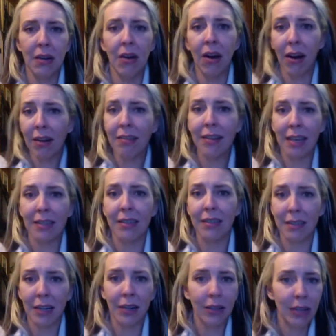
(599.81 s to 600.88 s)
aren't
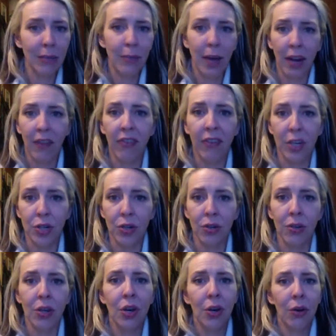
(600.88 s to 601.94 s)
necessarily beneficial
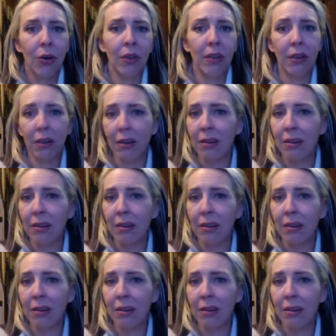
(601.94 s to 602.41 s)
or that aren't